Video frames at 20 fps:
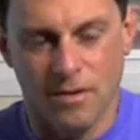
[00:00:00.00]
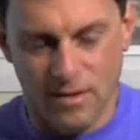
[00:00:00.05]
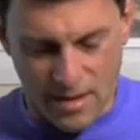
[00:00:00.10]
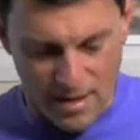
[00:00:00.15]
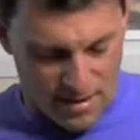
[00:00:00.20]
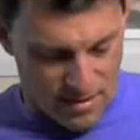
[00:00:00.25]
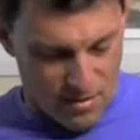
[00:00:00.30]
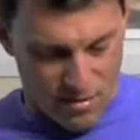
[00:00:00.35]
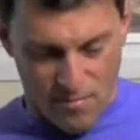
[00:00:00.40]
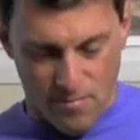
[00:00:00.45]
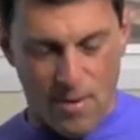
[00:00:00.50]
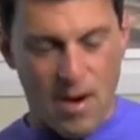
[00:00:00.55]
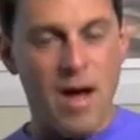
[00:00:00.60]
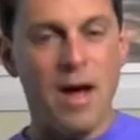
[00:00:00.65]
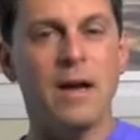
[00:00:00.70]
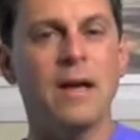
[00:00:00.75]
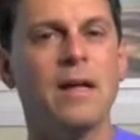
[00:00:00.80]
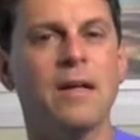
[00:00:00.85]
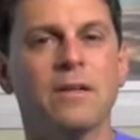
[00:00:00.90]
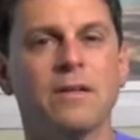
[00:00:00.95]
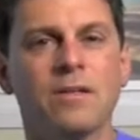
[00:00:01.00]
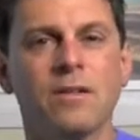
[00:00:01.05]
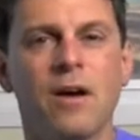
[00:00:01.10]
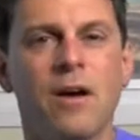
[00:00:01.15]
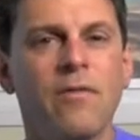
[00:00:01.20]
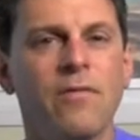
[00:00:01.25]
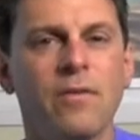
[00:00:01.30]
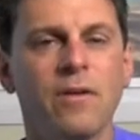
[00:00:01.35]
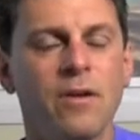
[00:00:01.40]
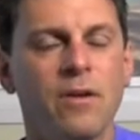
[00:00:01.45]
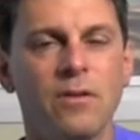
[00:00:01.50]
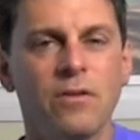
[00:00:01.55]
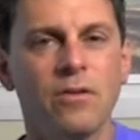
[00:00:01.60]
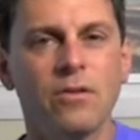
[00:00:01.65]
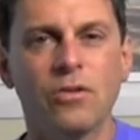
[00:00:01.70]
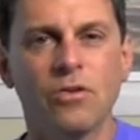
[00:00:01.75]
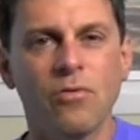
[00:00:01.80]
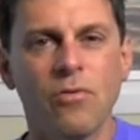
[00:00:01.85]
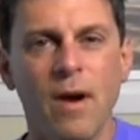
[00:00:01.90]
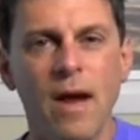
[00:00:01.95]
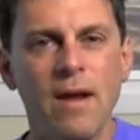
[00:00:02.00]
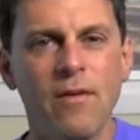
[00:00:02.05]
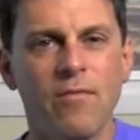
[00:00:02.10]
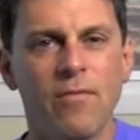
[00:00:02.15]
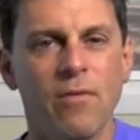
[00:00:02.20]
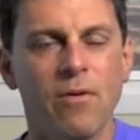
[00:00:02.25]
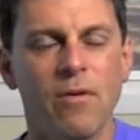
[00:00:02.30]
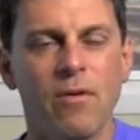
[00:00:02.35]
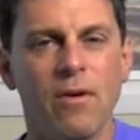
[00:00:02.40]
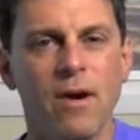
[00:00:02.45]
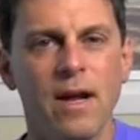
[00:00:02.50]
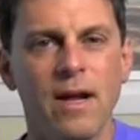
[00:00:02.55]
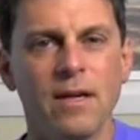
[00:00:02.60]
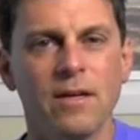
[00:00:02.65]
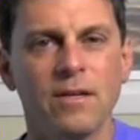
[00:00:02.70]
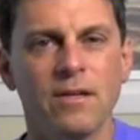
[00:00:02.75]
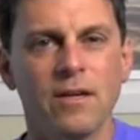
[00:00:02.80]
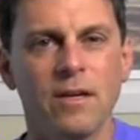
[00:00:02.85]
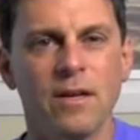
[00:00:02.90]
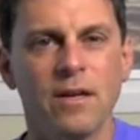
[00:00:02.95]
like her body and stuff looks great for her age.